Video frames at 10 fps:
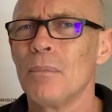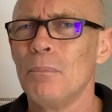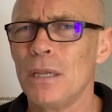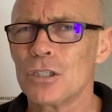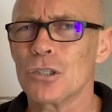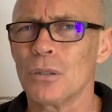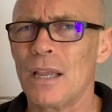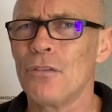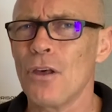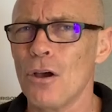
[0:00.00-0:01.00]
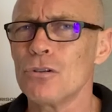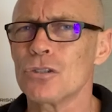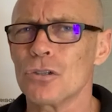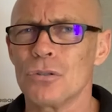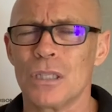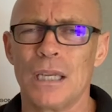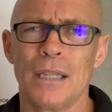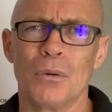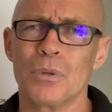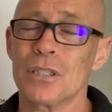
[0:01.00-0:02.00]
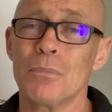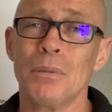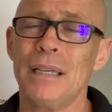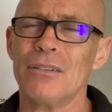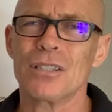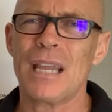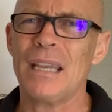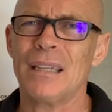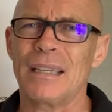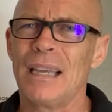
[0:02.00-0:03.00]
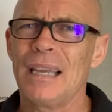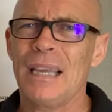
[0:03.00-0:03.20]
Mitchell, and those 2 together were simply outstanding.